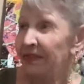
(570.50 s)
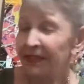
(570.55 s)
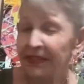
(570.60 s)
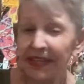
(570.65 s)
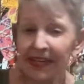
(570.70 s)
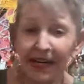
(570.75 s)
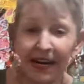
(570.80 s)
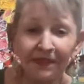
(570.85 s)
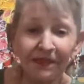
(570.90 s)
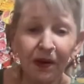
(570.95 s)

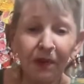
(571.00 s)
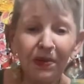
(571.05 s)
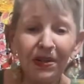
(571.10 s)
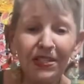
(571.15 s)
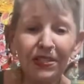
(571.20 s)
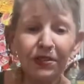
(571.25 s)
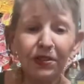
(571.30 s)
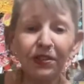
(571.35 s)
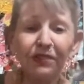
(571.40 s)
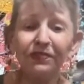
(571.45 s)
that I've
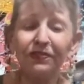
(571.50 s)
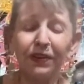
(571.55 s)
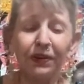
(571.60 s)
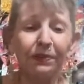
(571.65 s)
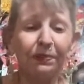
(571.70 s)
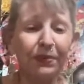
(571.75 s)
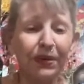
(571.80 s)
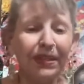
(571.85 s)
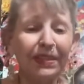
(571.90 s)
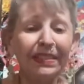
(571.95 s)
always looked for a
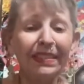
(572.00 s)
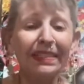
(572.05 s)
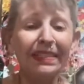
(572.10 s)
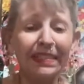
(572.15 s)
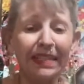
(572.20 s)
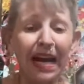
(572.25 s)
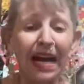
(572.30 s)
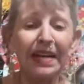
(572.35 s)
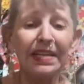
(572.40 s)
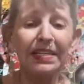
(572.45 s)
really
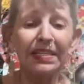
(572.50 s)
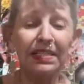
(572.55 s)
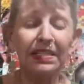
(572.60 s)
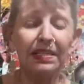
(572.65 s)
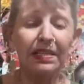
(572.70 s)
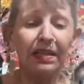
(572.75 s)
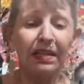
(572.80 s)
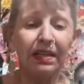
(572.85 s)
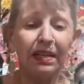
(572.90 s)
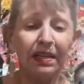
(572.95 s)
nice,